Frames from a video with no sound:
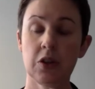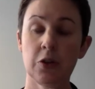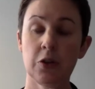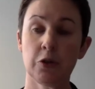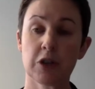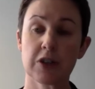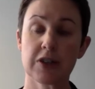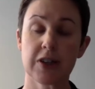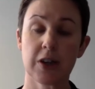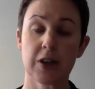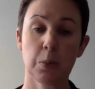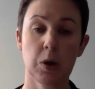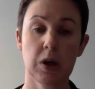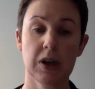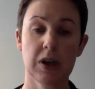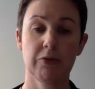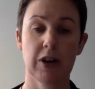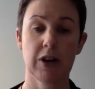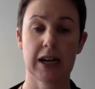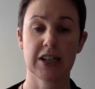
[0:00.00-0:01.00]
For example,
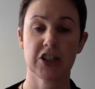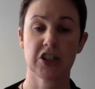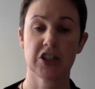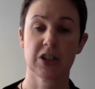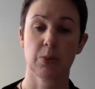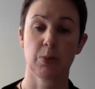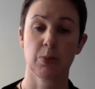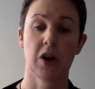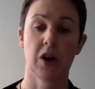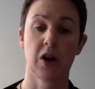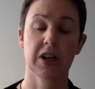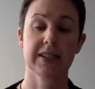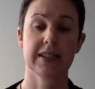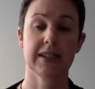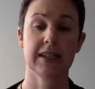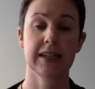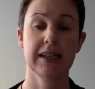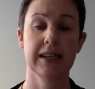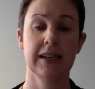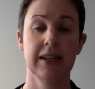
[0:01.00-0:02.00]
in relation to
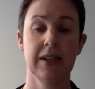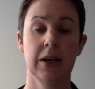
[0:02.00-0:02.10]
marketing,